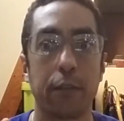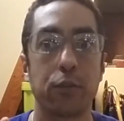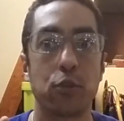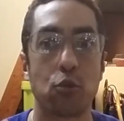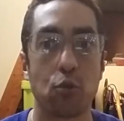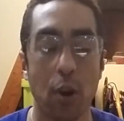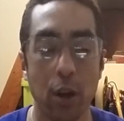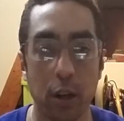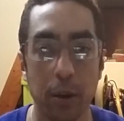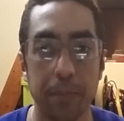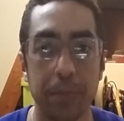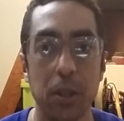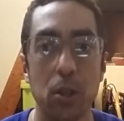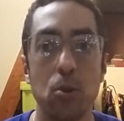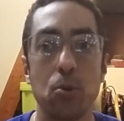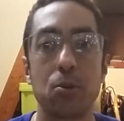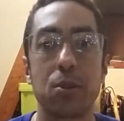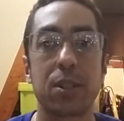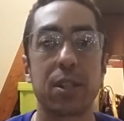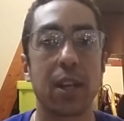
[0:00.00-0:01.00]
drug
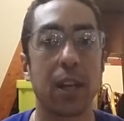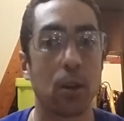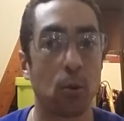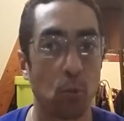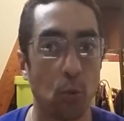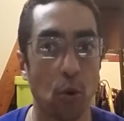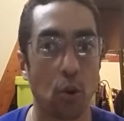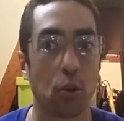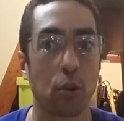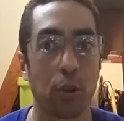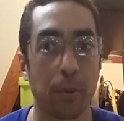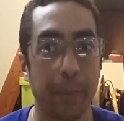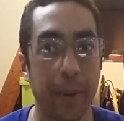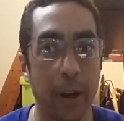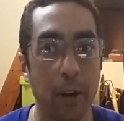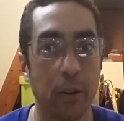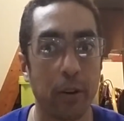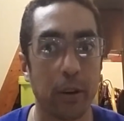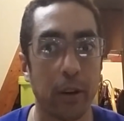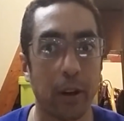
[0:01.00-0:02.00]
abuse in rural
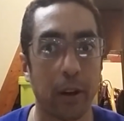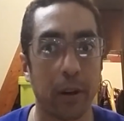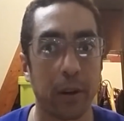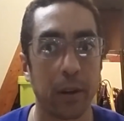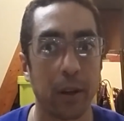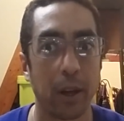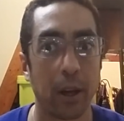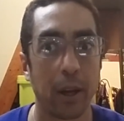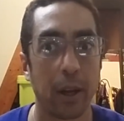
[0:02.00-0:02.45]
America